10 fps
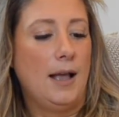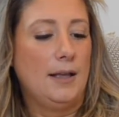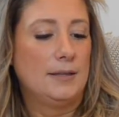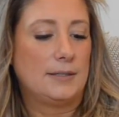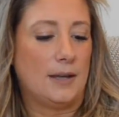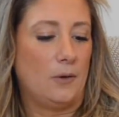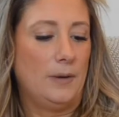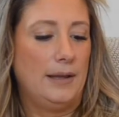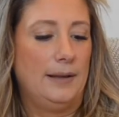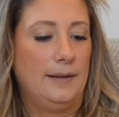So
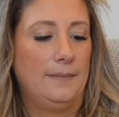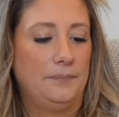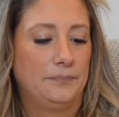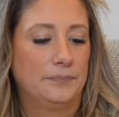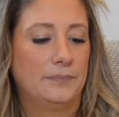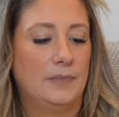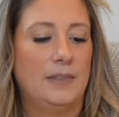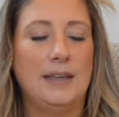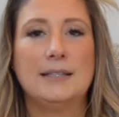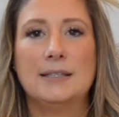
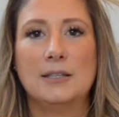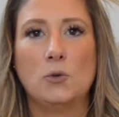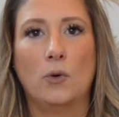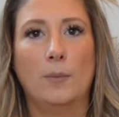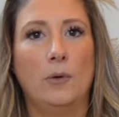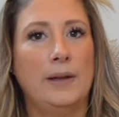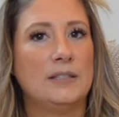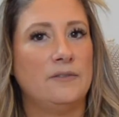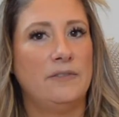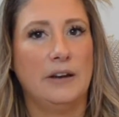this is adorable. It's
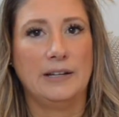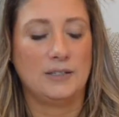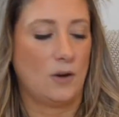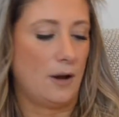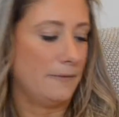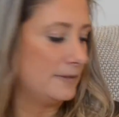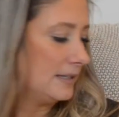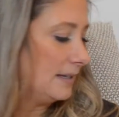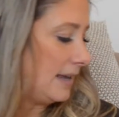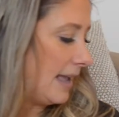very soft,
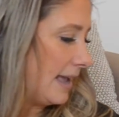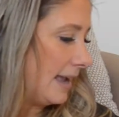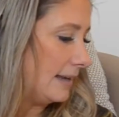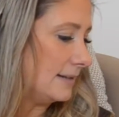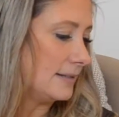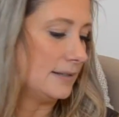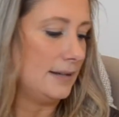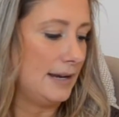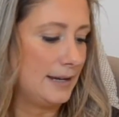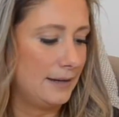and
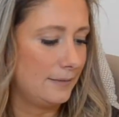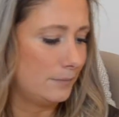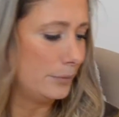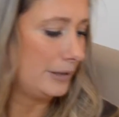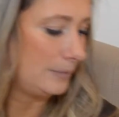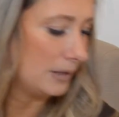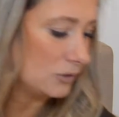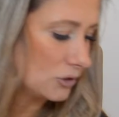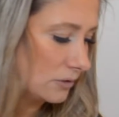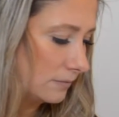it can pretty
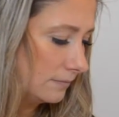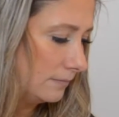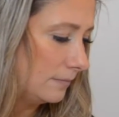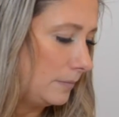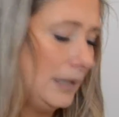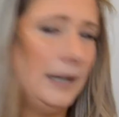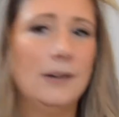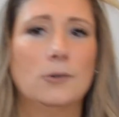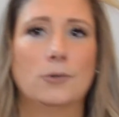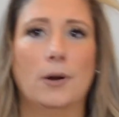much be
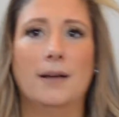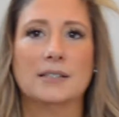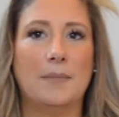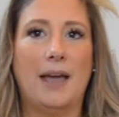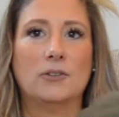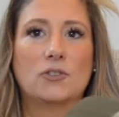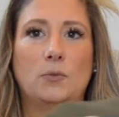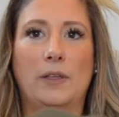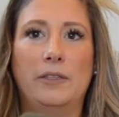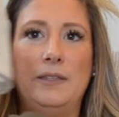cross-matched
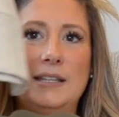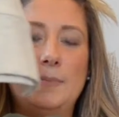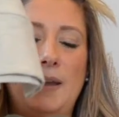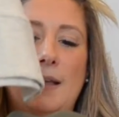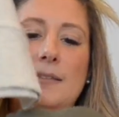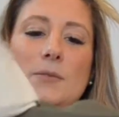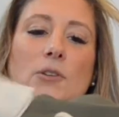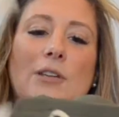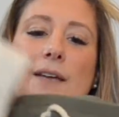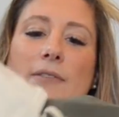with these pants,
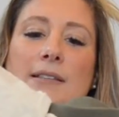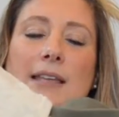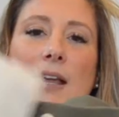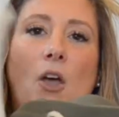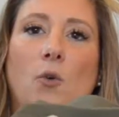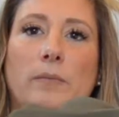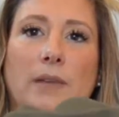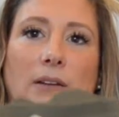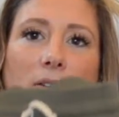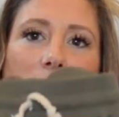which have this like
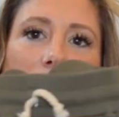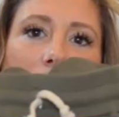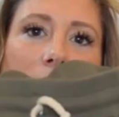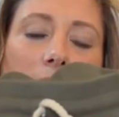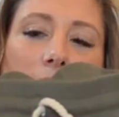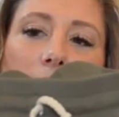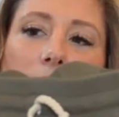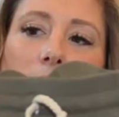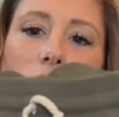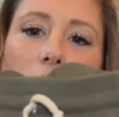oatmeal
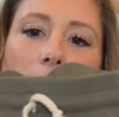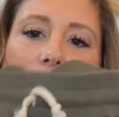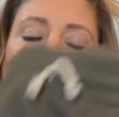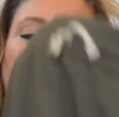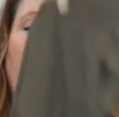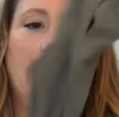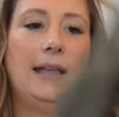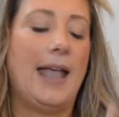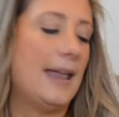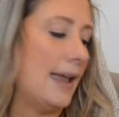drawstring.
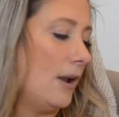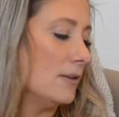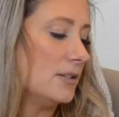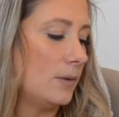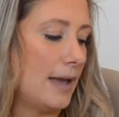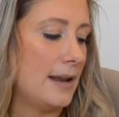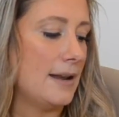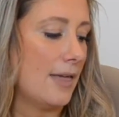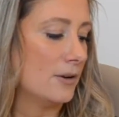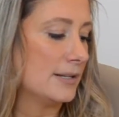And I also got
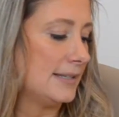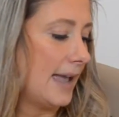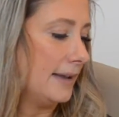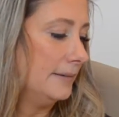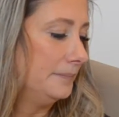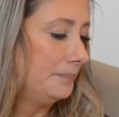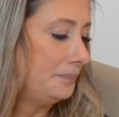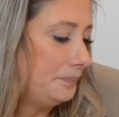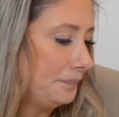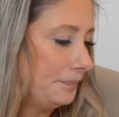another set,
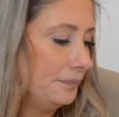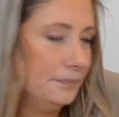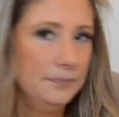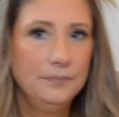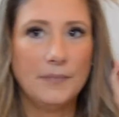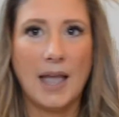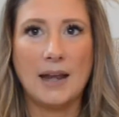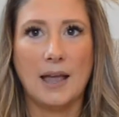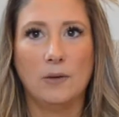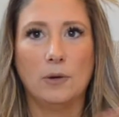and
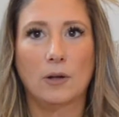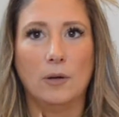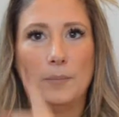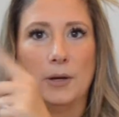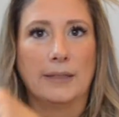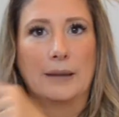I will put like a